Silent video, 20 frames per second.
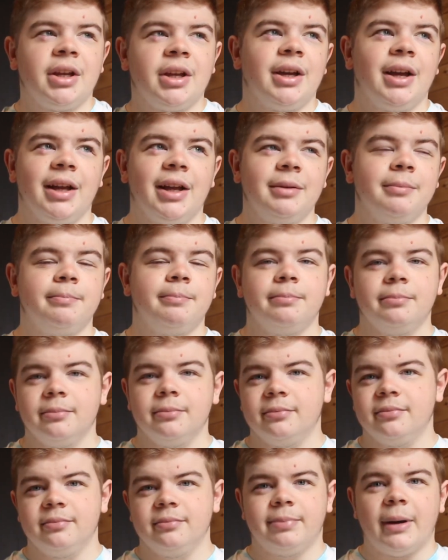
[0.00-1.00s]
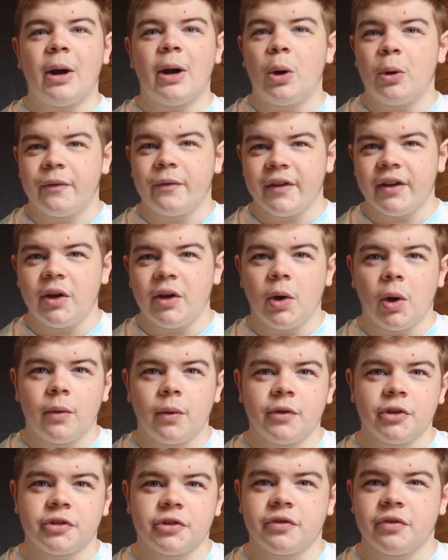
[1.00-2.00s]
and bat off any
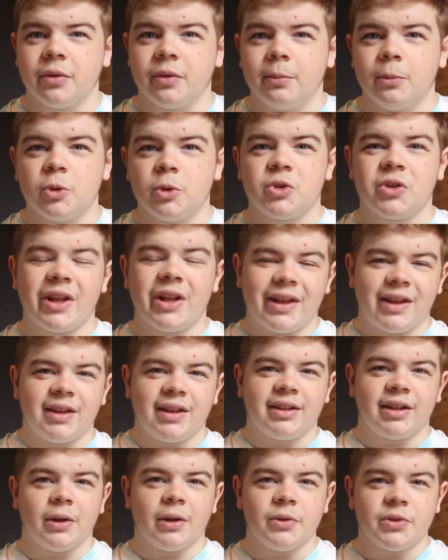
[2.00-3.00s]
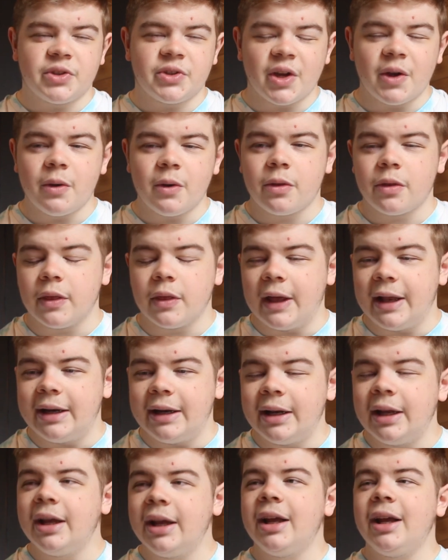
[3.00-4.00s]
offers from most likely down south, then
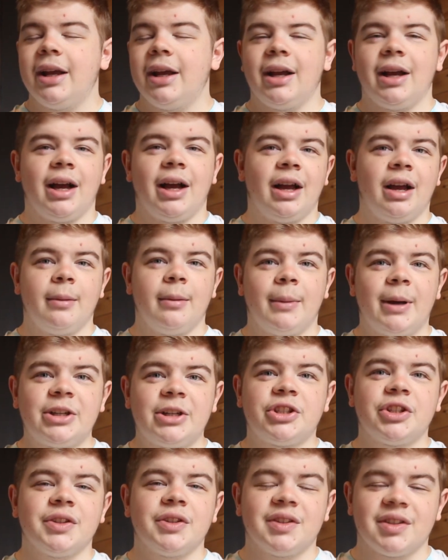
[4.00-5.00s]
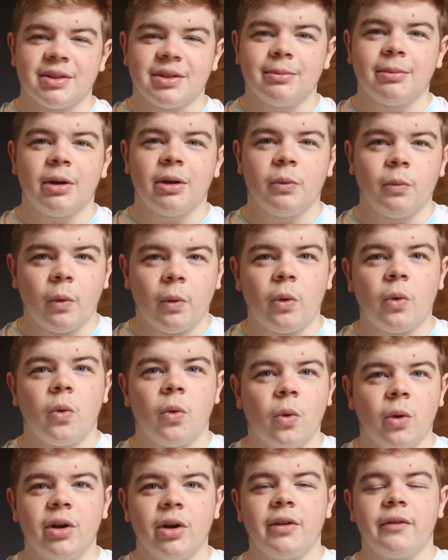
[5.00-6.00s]
I imagine St Mirren will
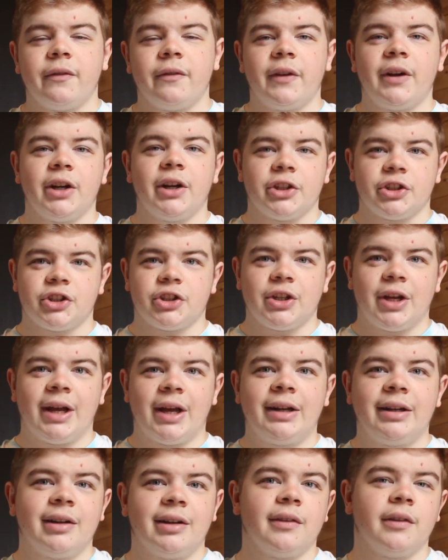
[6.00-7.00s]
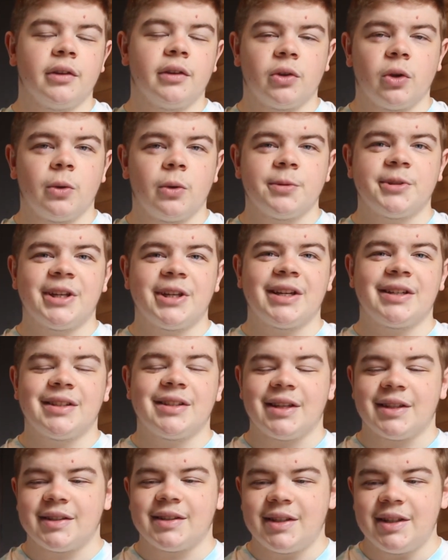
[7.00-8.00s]
go on to finish in the top 6
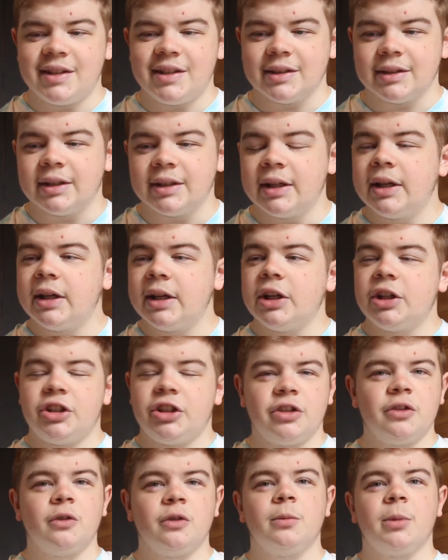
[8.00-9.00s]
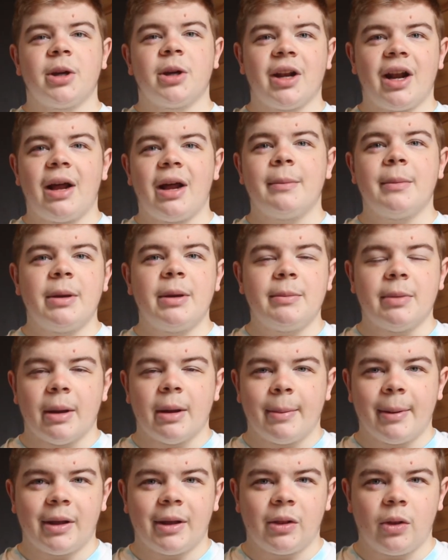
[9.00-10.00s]
this season. Jamie McGrath might be a
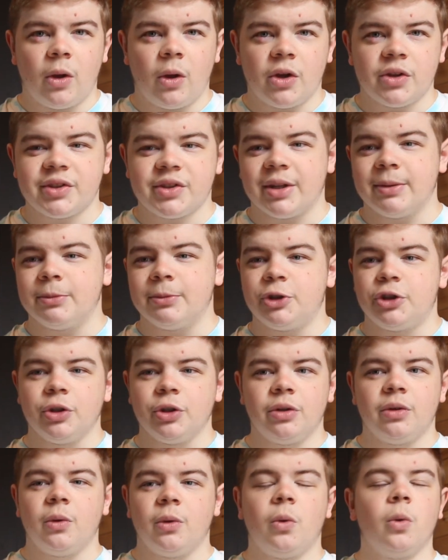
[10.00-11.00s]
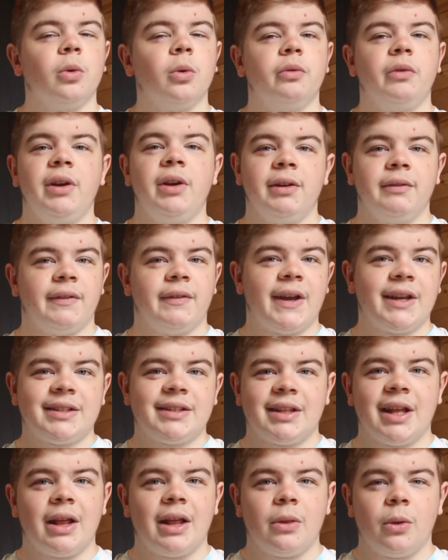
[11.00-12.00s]
big loss. I'm sure they'll go and reinvest
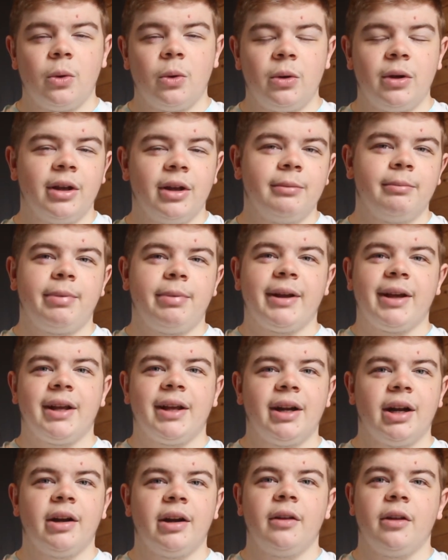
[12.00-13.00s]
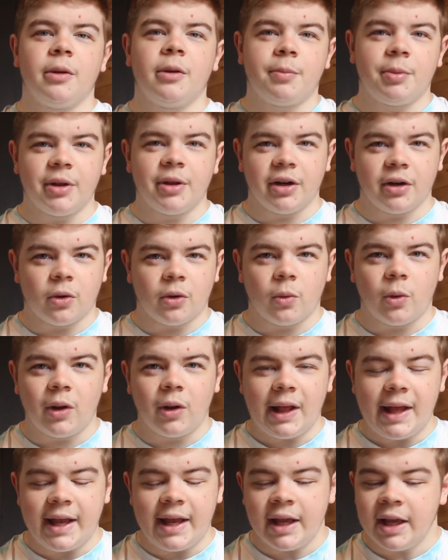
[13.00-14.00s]
that though and bring in another player of
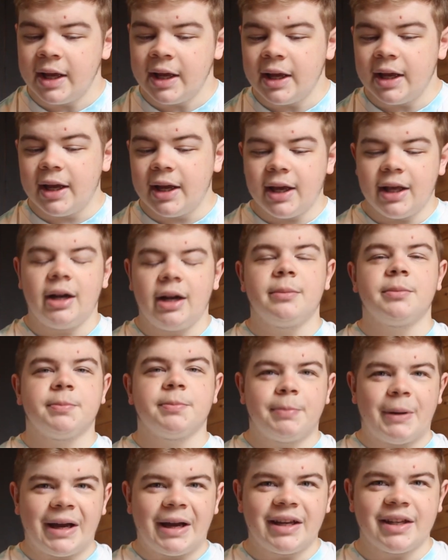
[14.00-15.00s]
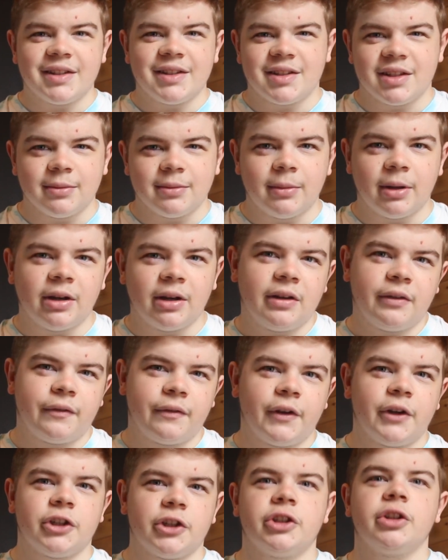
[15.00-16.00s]
quality, and I'm backing St Mirren to
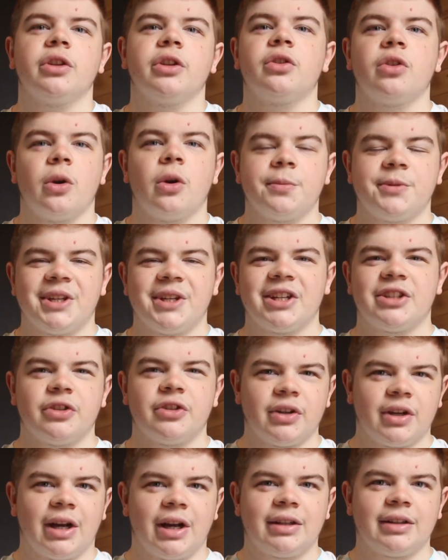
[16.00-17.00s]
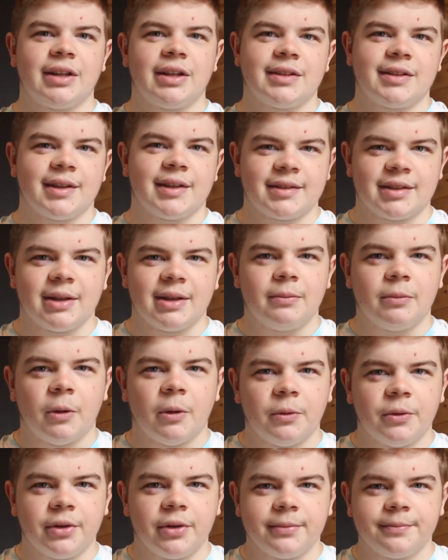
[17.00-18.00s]
finish in the top 6 regardless this time
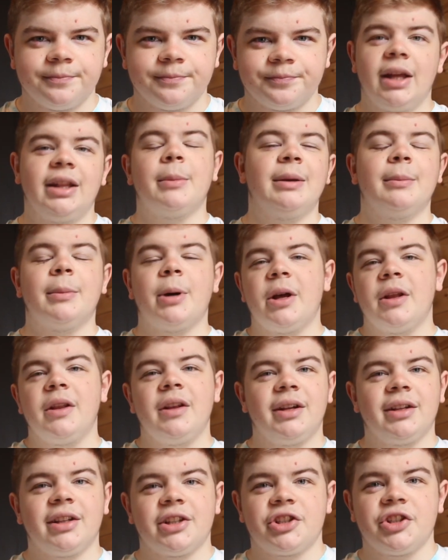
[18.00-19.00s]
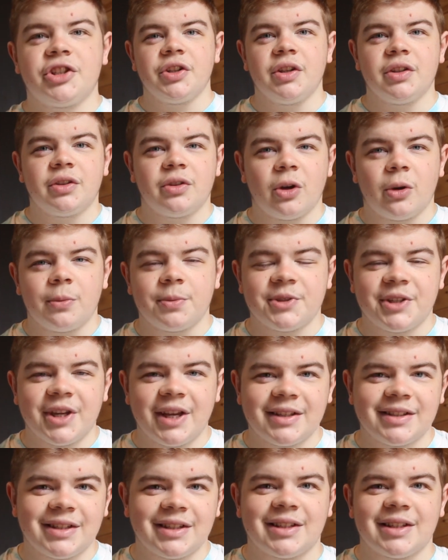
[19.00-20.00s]
round. And then my other addition top
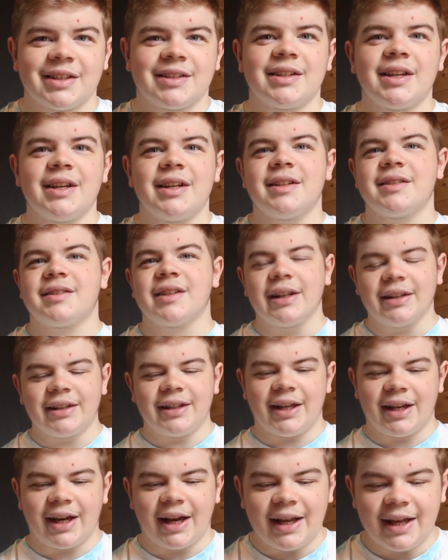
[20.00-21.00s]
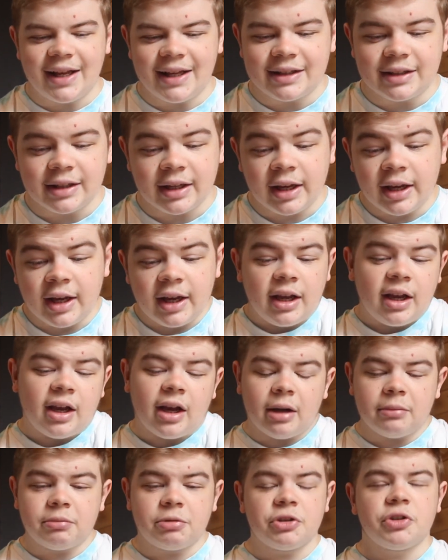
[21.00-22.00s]
6, as I said, is Dundee United.
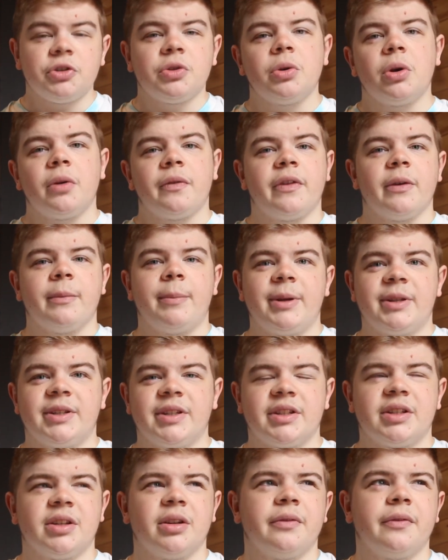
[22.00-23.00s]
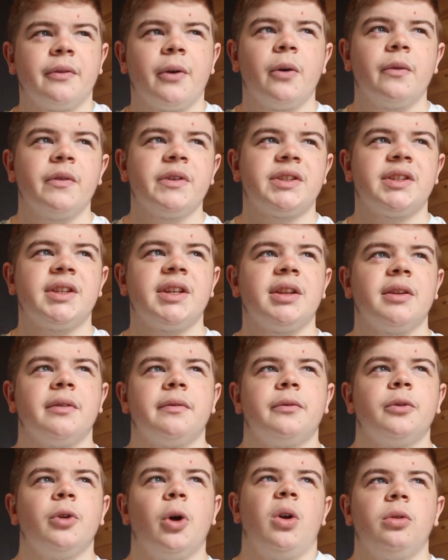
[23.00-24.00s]
I'm just going off the basis of, obviously, they've
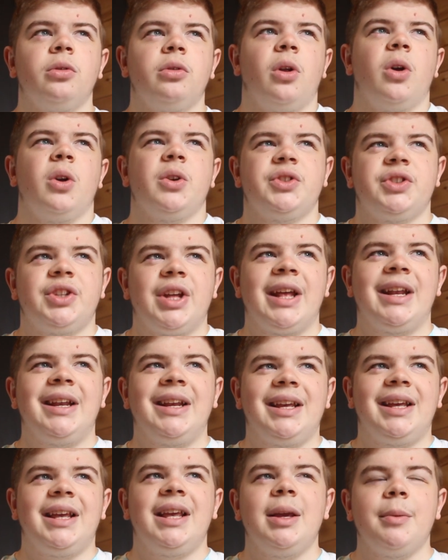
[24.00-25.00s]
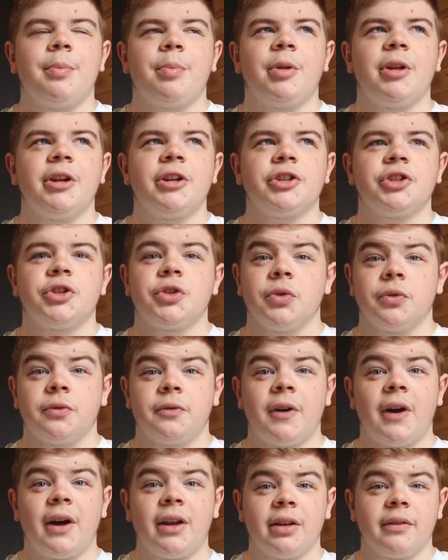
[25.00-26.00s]
not lost any key players so
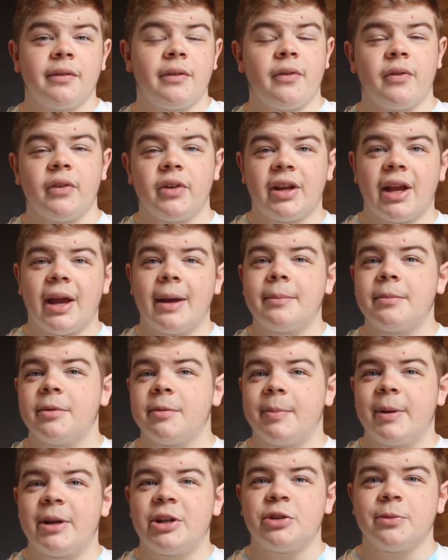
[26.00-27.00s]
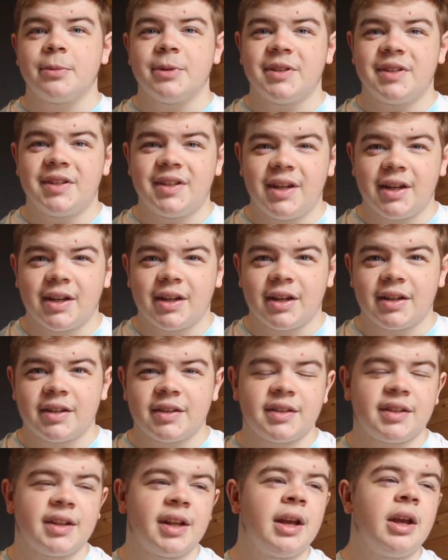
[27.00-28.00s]
far. They've even kept Benjamin
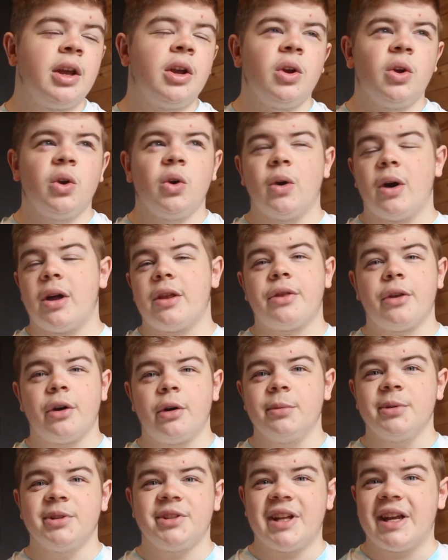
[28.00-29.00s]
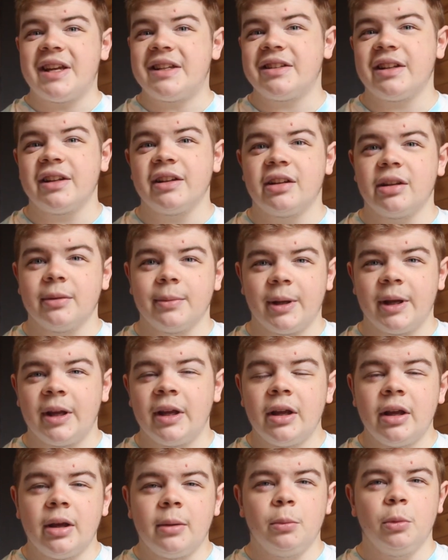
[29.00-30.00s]
Siegrist, who I thought was destined to be
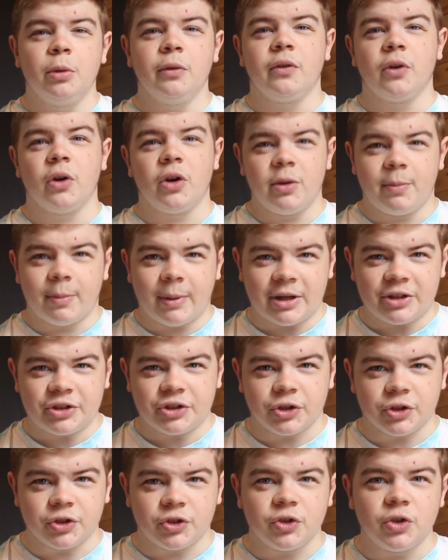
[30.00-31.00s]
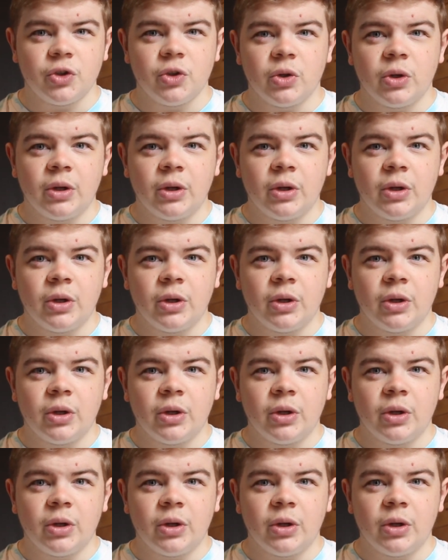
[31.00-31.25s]
moving on to pastures new